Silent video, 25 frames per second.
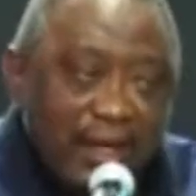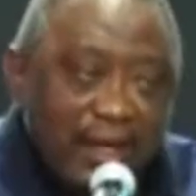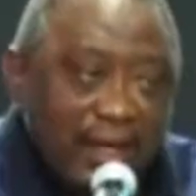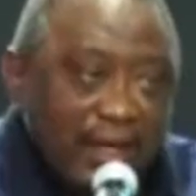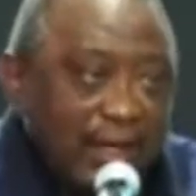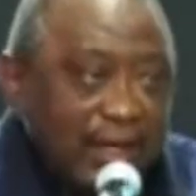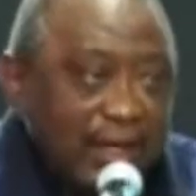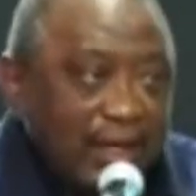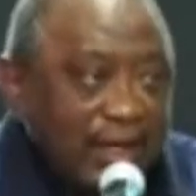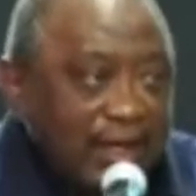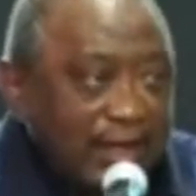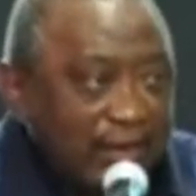
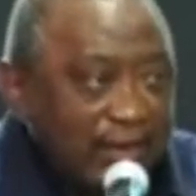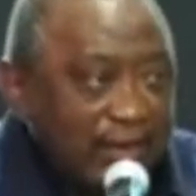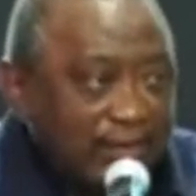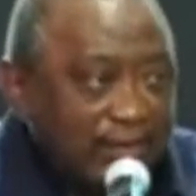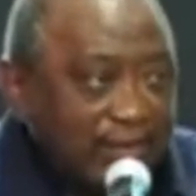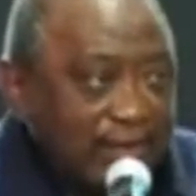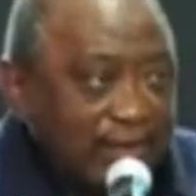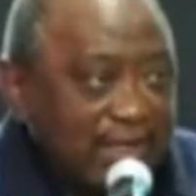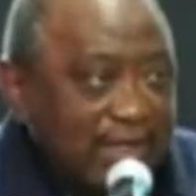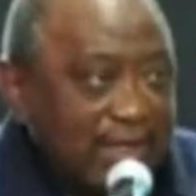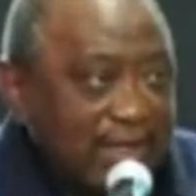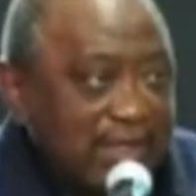any
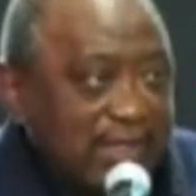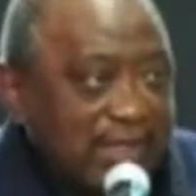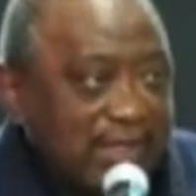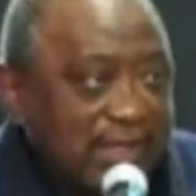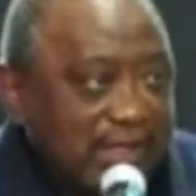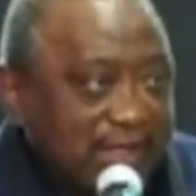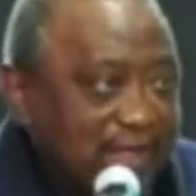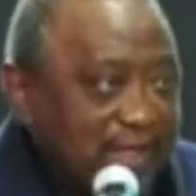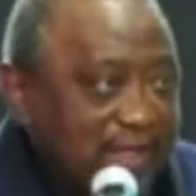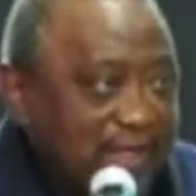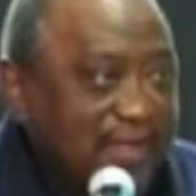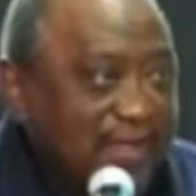of
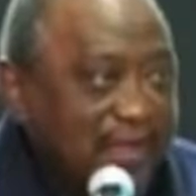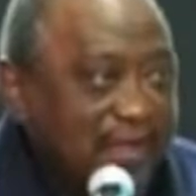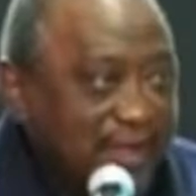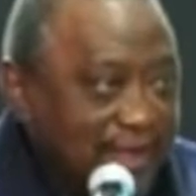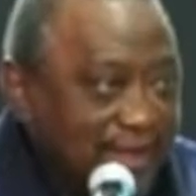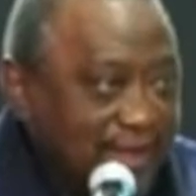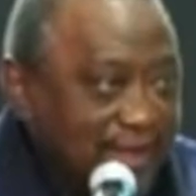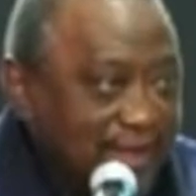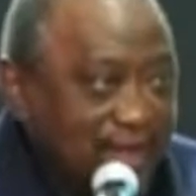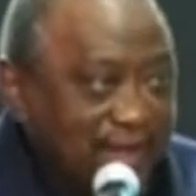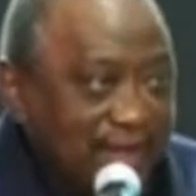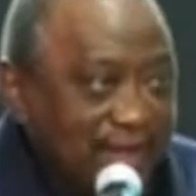these
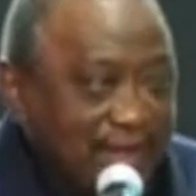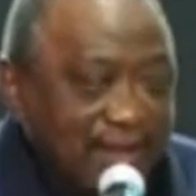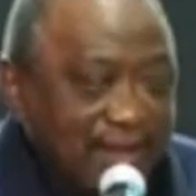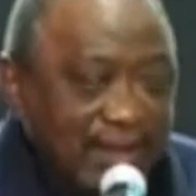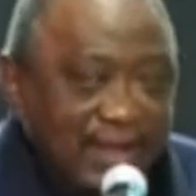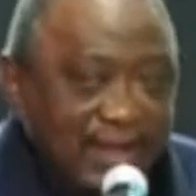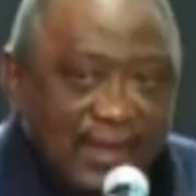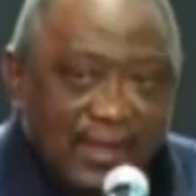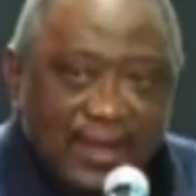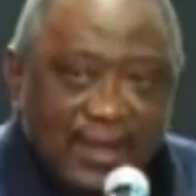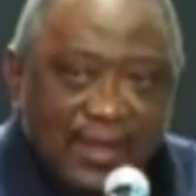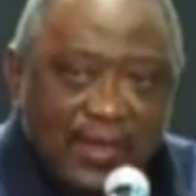
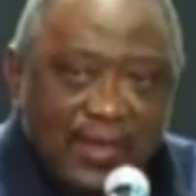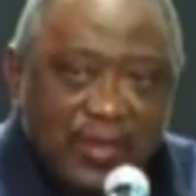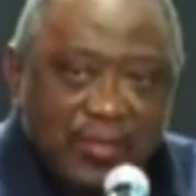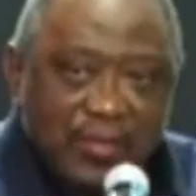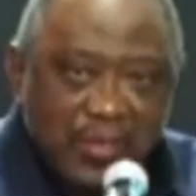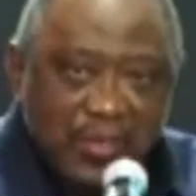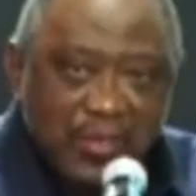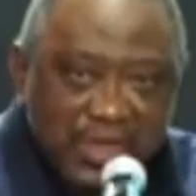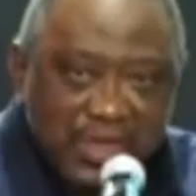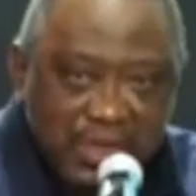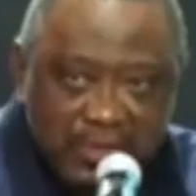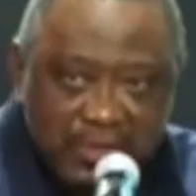
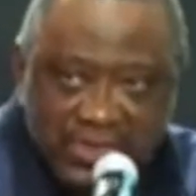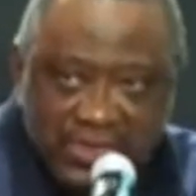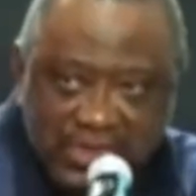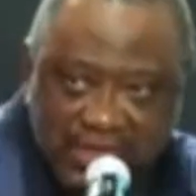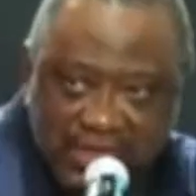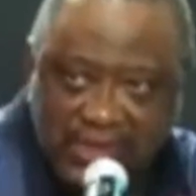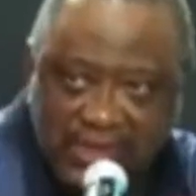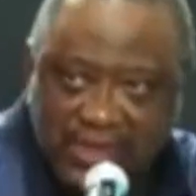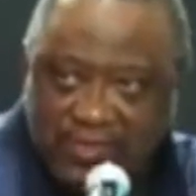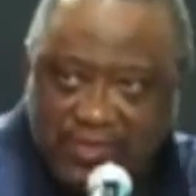memes,